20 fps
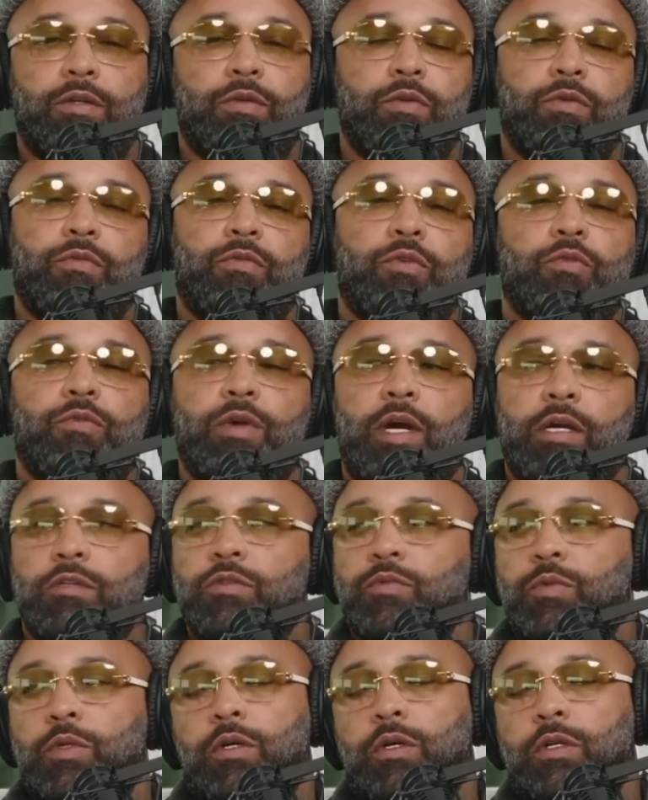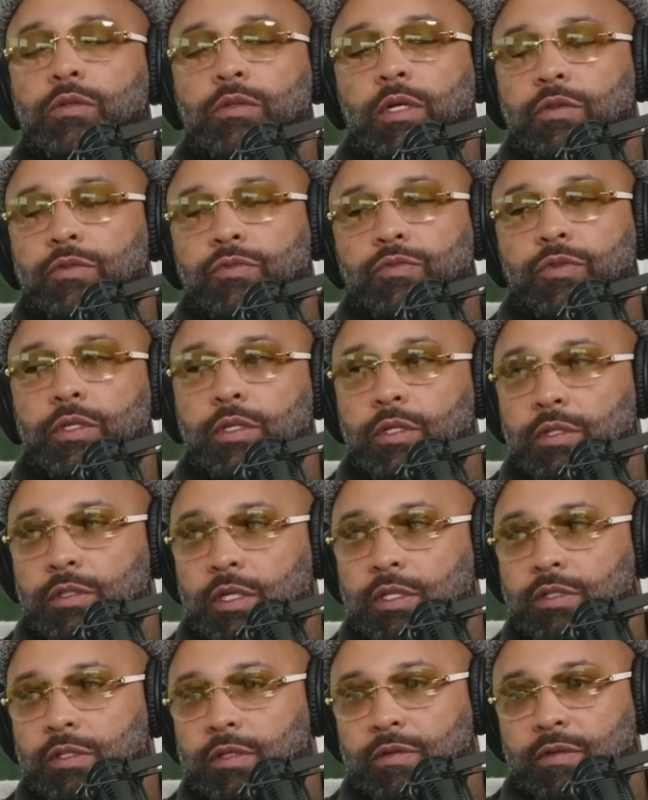Do do records with all the other street niggas.
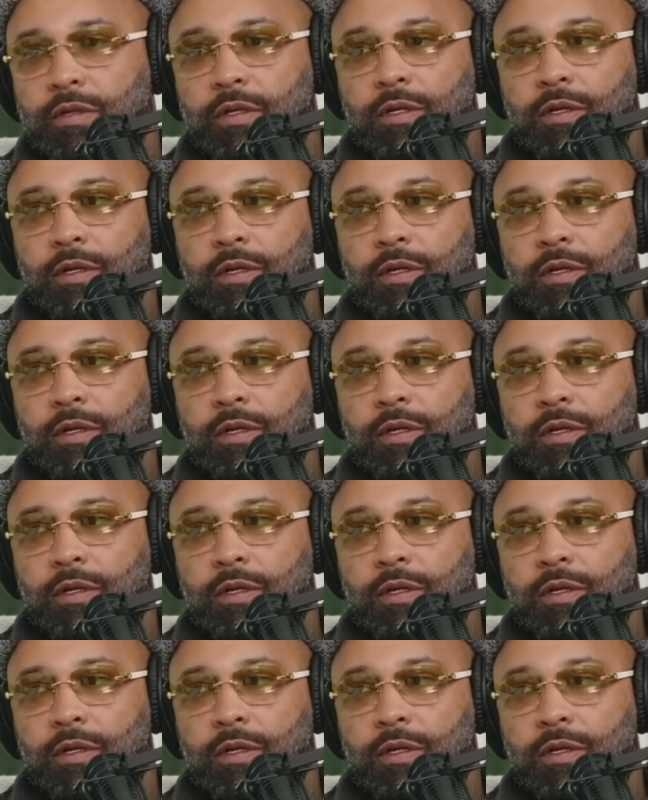That's it.